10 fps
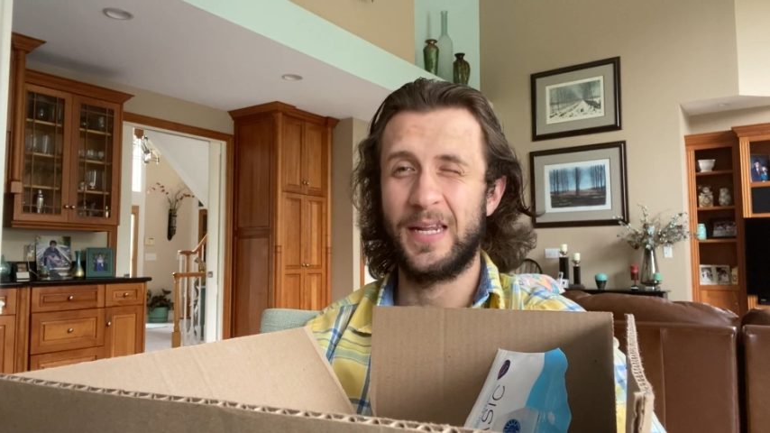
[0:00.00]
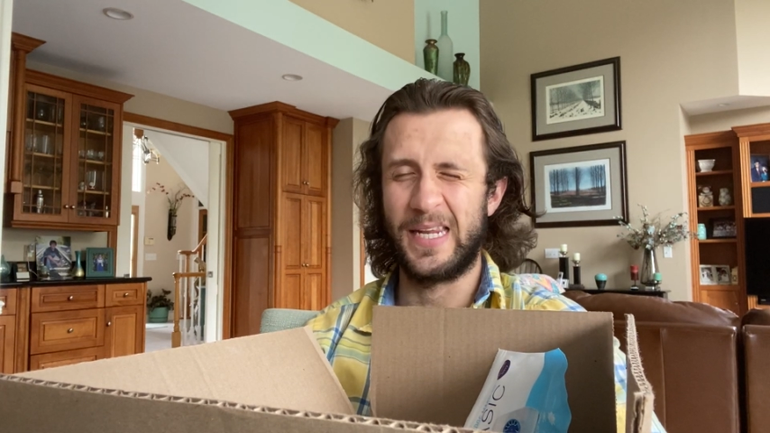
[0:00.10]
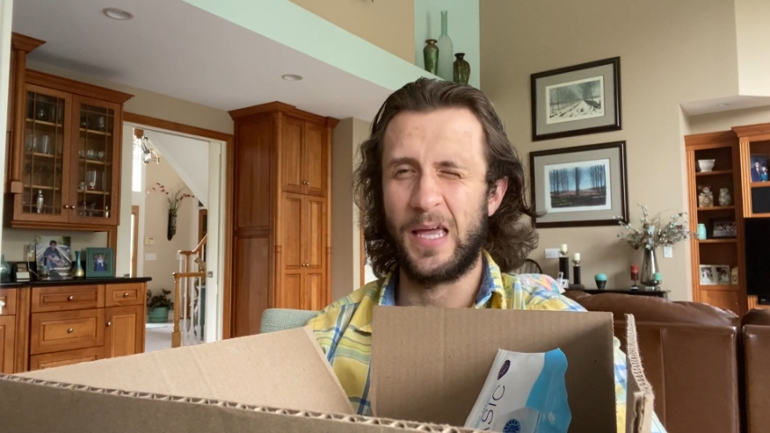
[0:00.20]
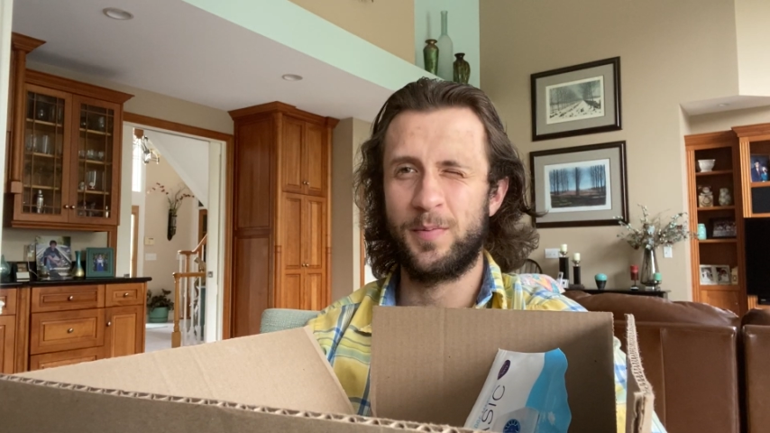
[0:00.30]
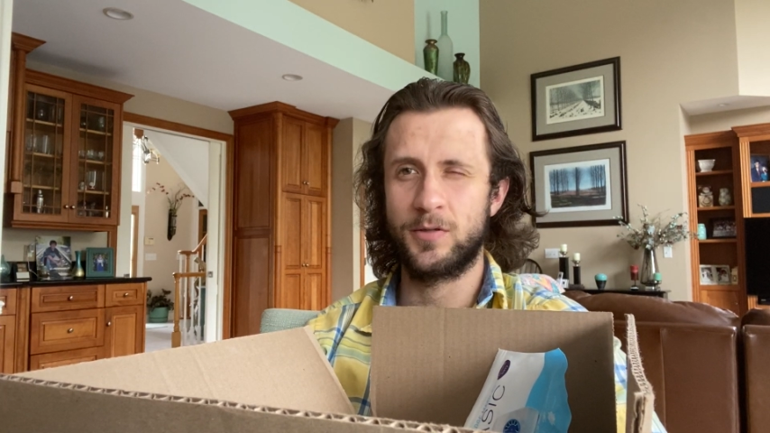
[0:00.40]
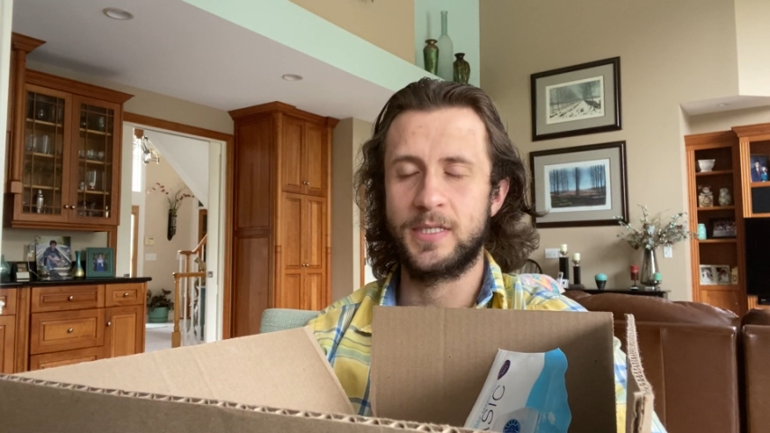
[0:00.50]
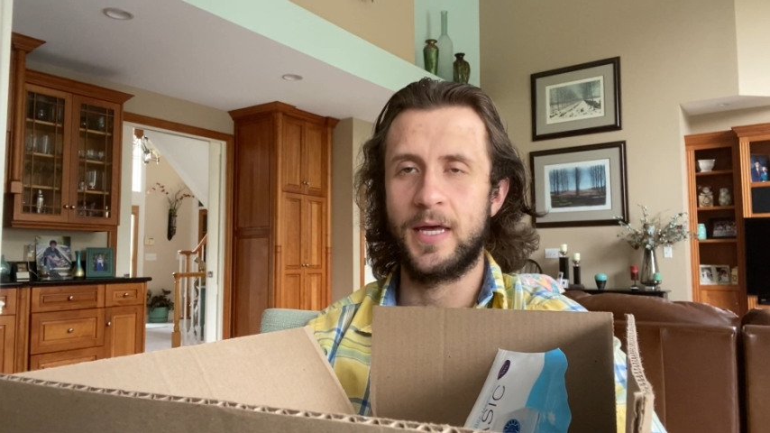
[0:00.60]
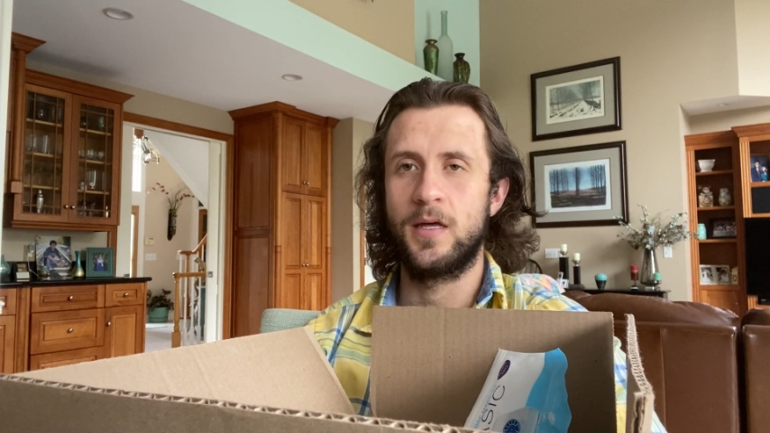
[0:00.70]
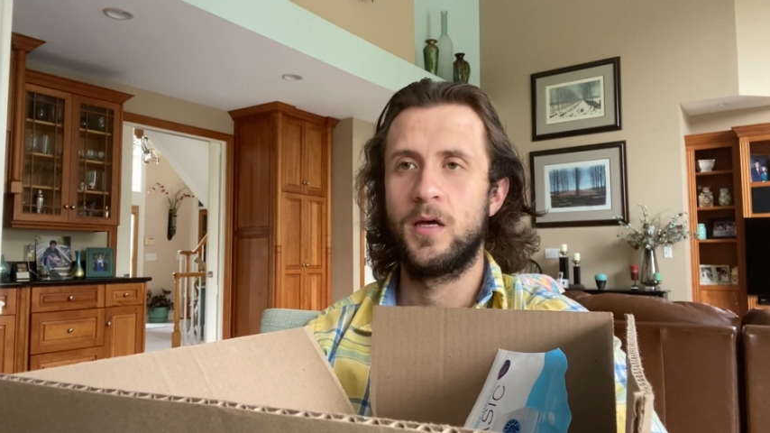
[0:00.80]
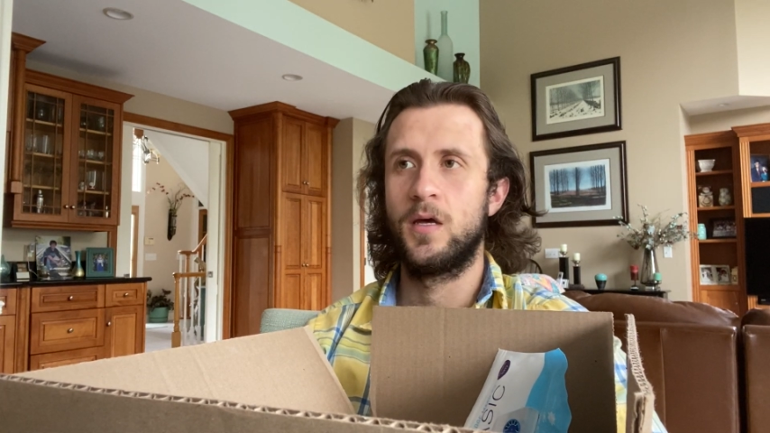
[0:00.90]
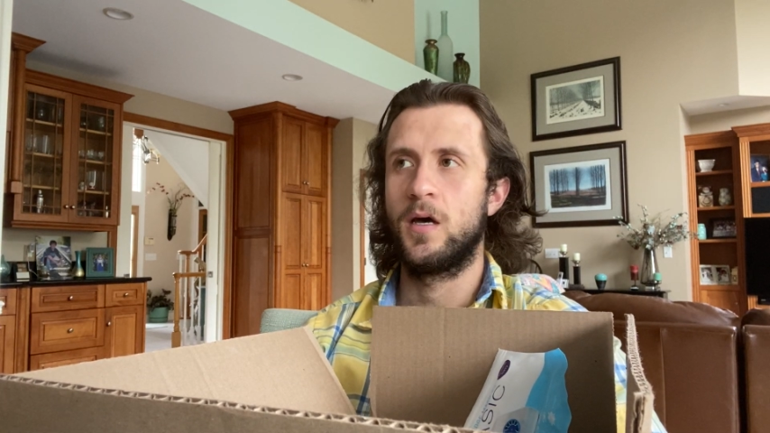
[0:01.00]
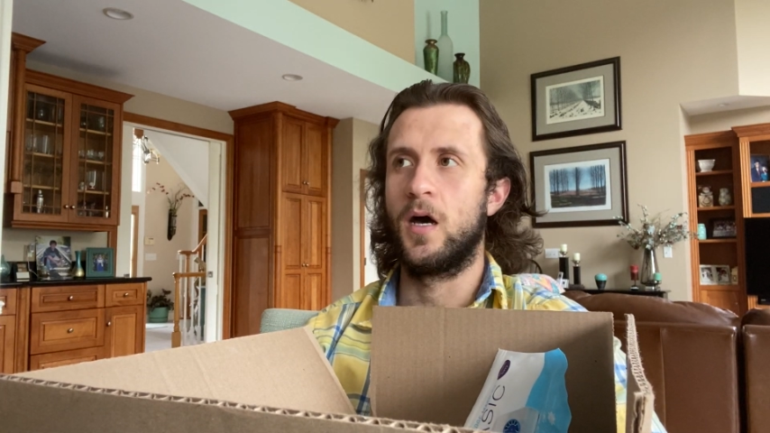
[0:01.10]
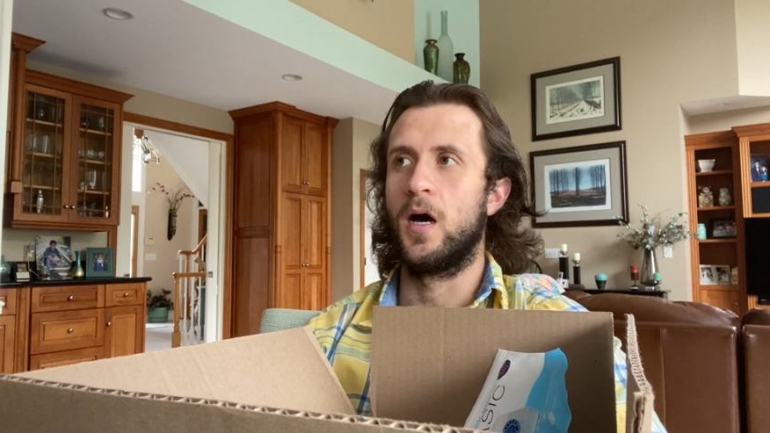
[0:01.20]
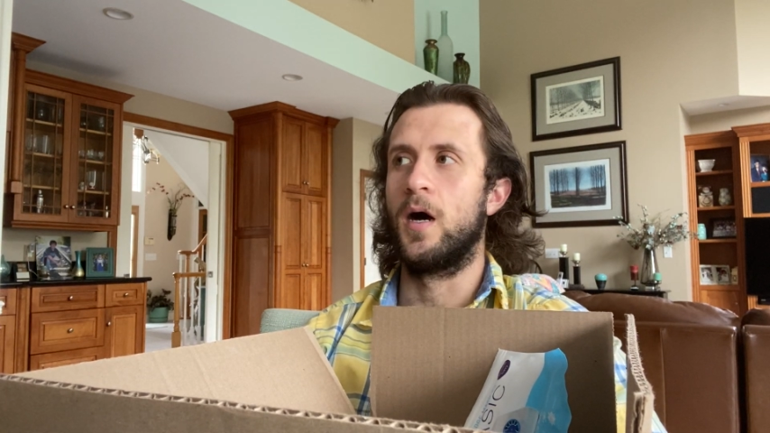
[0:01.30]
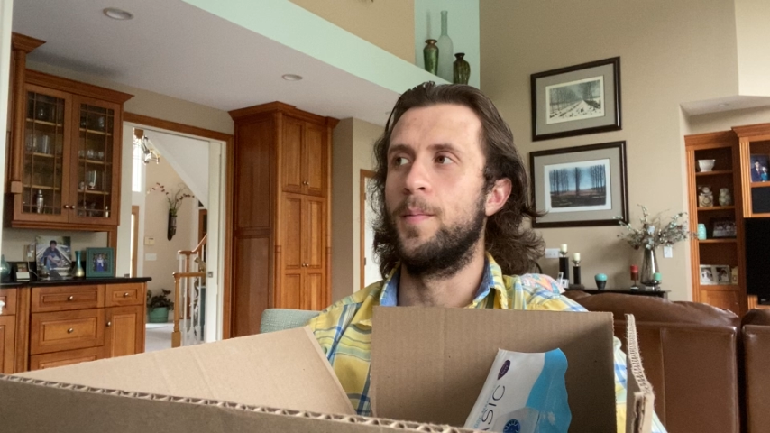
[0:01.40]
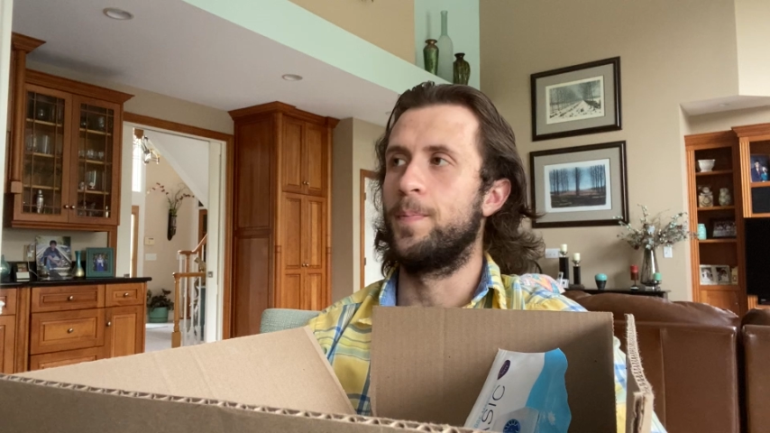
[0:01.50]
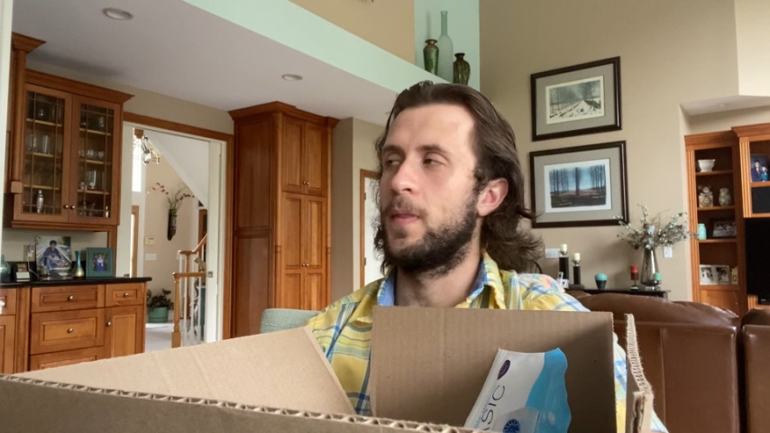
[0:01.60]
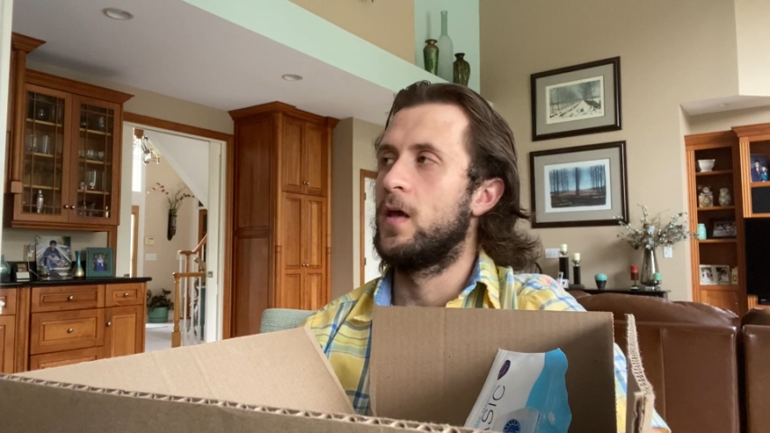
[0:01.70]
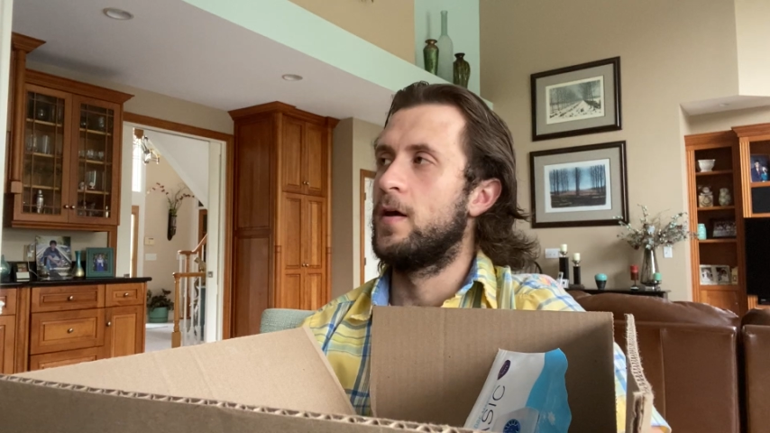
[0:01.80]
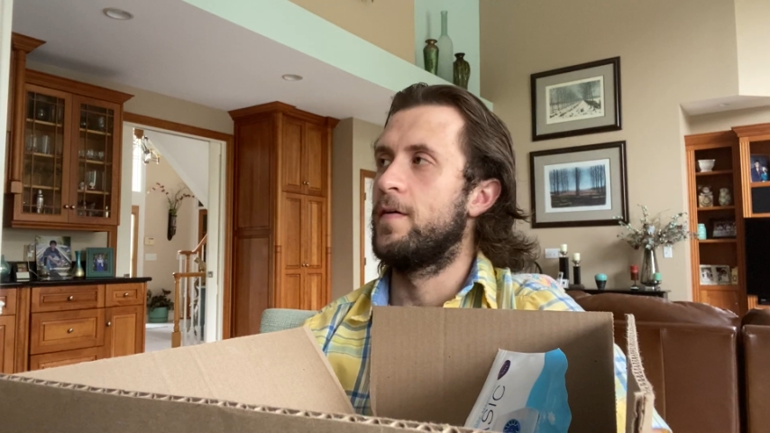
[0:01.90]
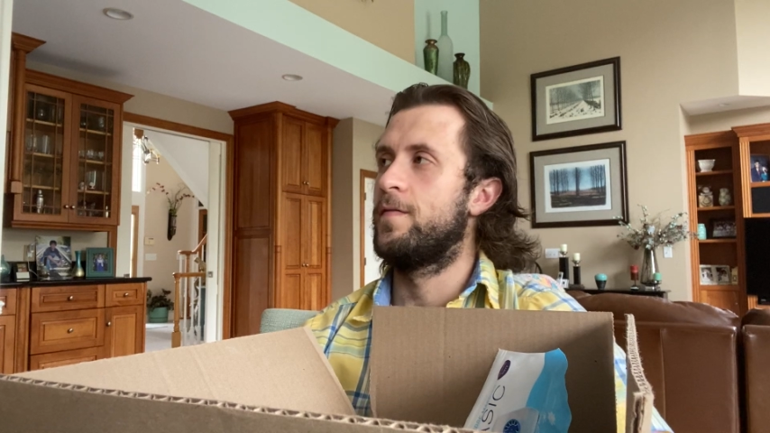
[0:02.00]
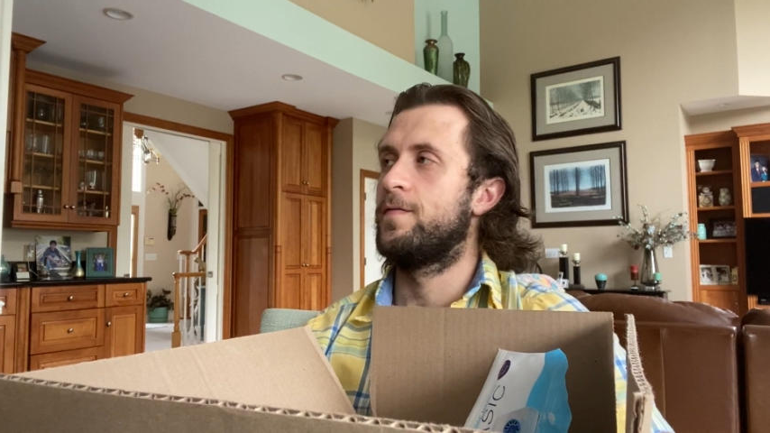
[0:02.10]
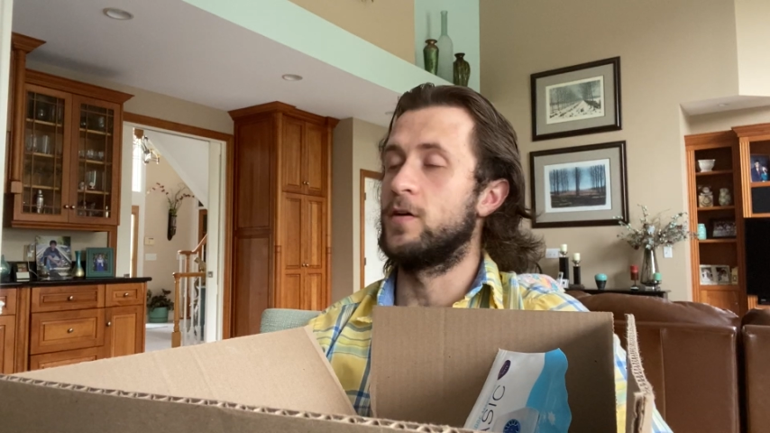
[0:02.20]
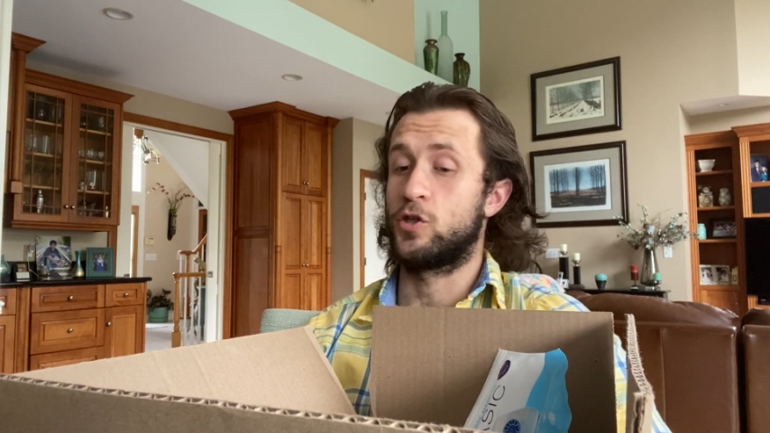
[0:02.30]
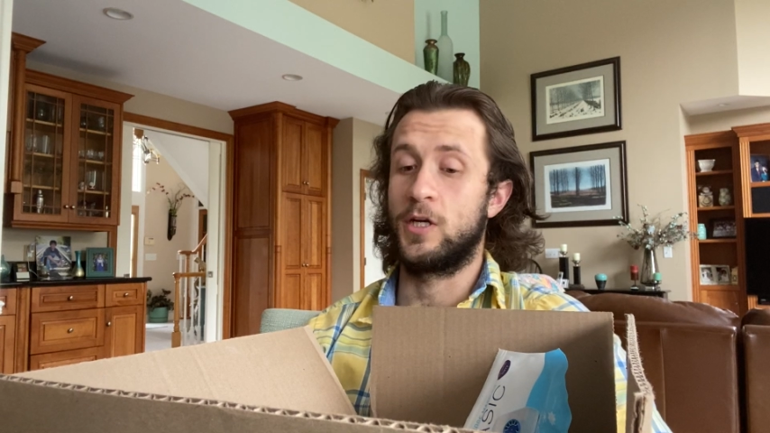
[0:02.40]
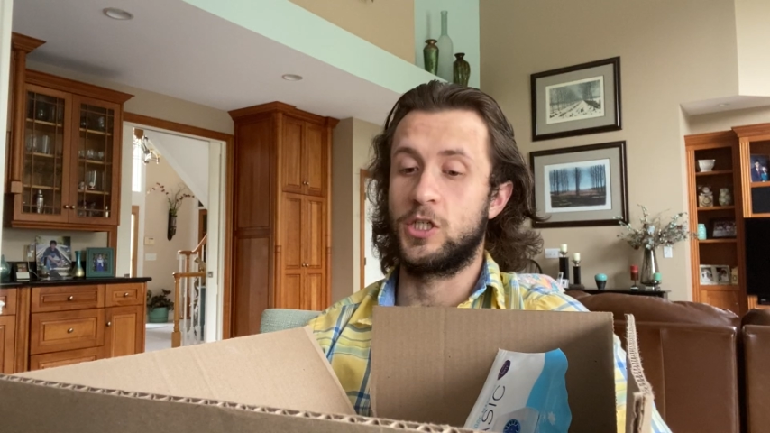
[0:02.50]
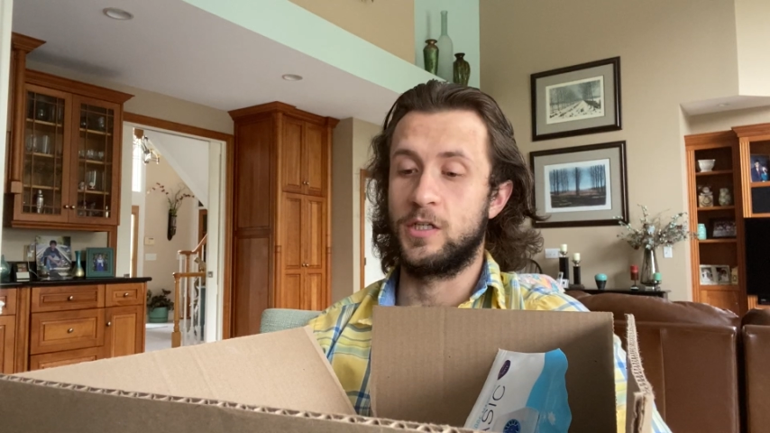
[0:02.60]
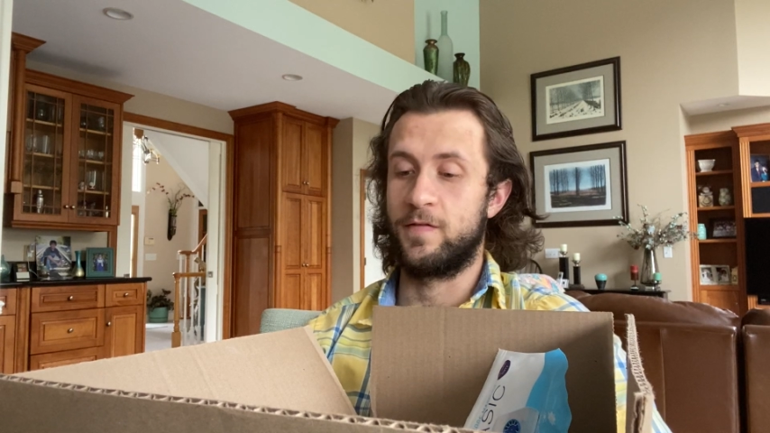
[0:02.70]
98% filtration